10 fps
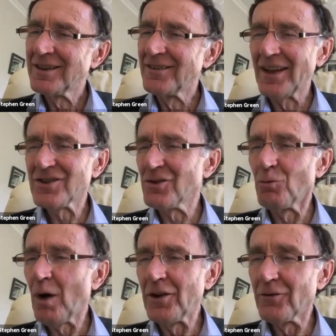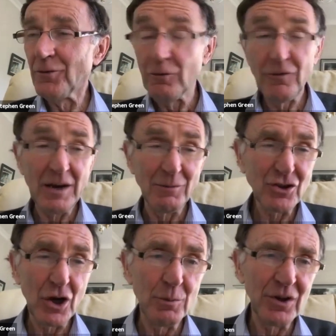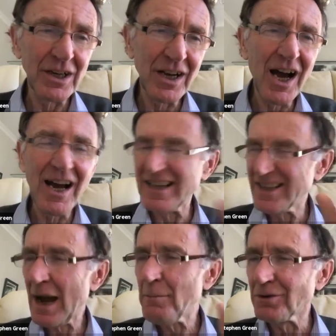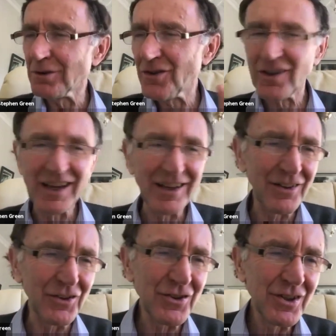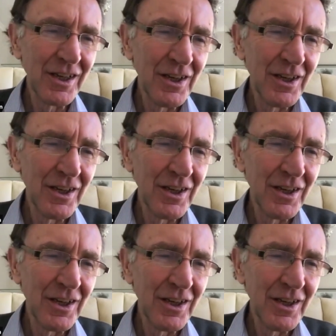And that's the wonderful, famous opening line, dappled things,